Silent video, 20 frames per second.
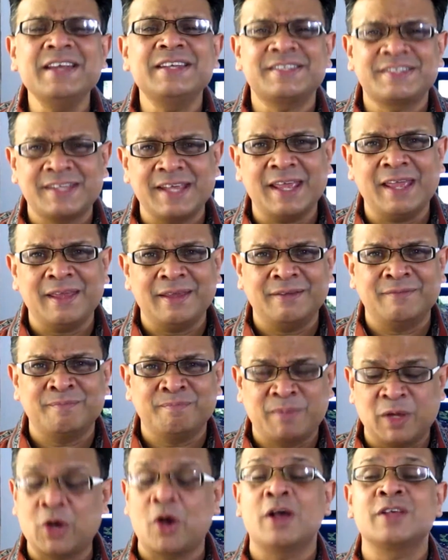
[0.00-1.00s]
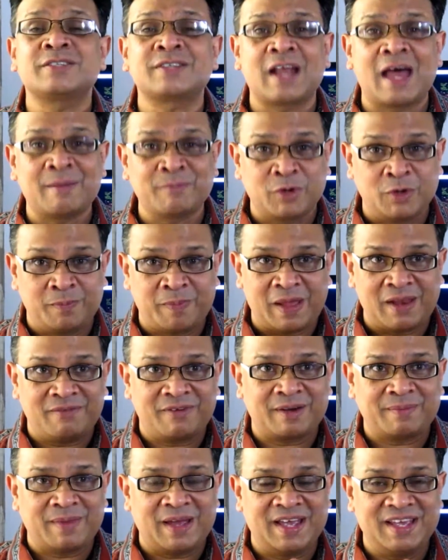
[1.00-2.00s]
say, because Ram Gopal
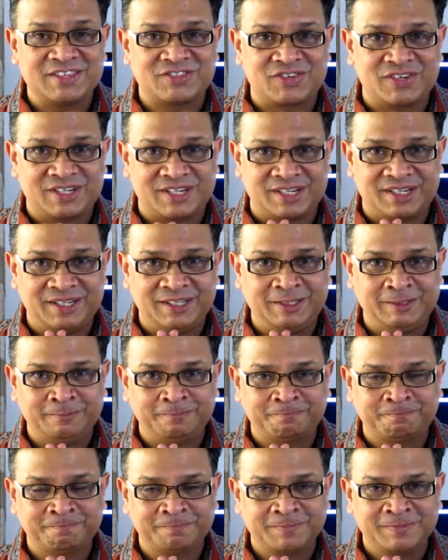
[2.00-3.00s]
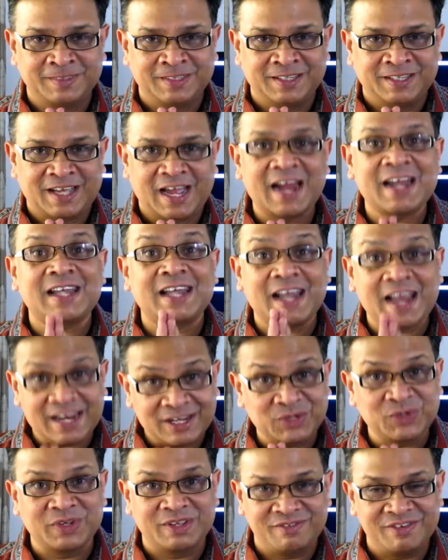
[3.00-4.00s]
Verma has returned, I'd
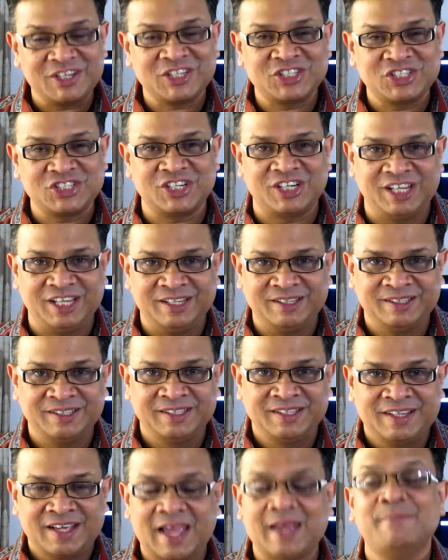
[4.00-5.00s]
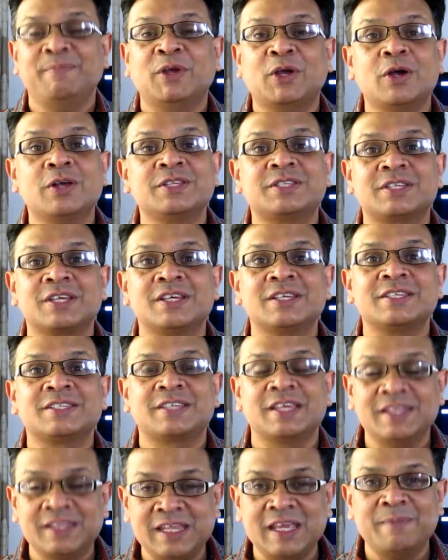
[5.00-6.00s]
like to give it 3. And because
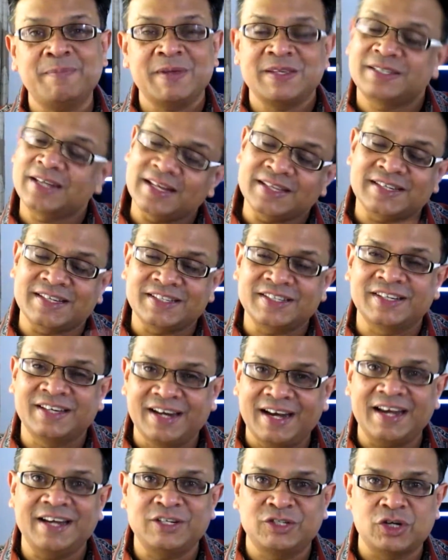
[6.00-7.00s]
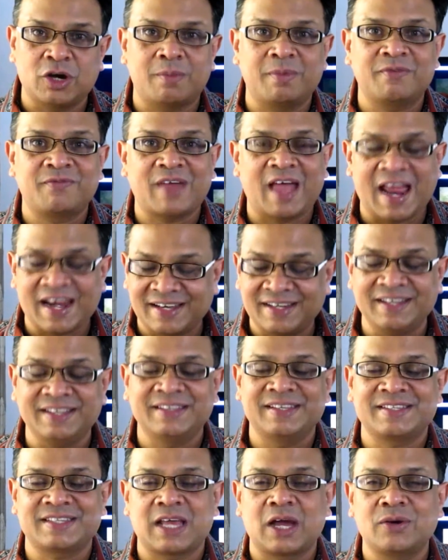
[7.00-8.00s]
Sandeep has done such a great job of acting
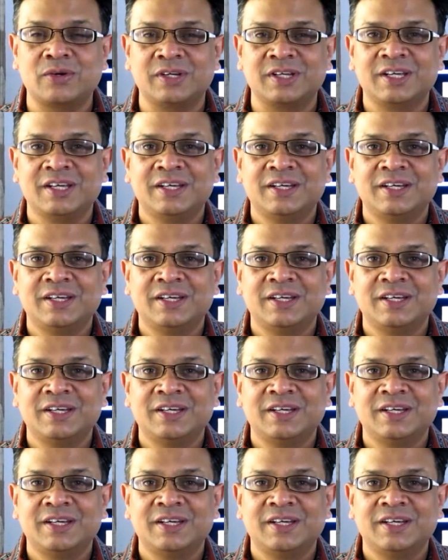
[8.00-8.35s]
this out,